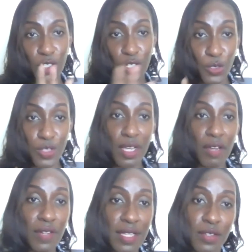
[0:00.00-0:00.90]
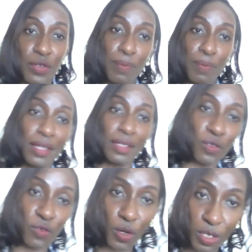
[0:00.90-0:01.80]
just to serve as a reminder
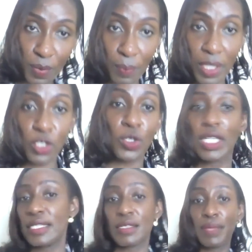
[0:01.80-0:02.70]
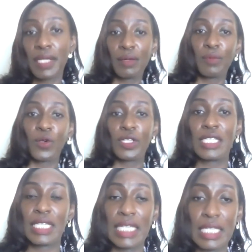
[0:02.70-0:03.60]
of what perpetual lease billing
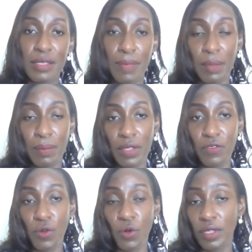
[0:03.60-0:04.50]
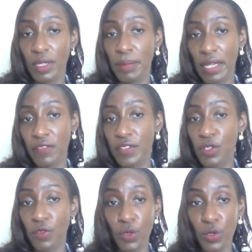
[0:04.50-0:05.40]
model is, maybe for the
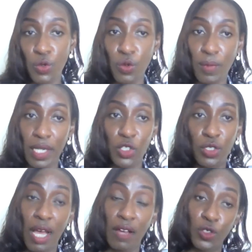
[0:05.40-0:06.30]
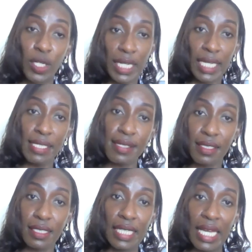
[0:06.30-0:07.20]
benefit of those who might have joined
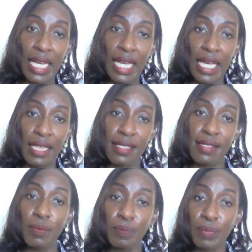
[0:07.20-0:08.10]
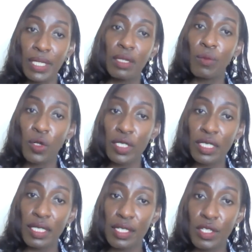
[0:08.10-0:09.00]
later, this is a billing model
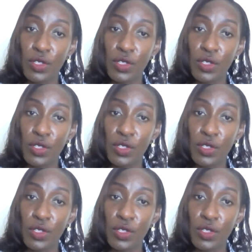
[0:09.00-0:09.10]
that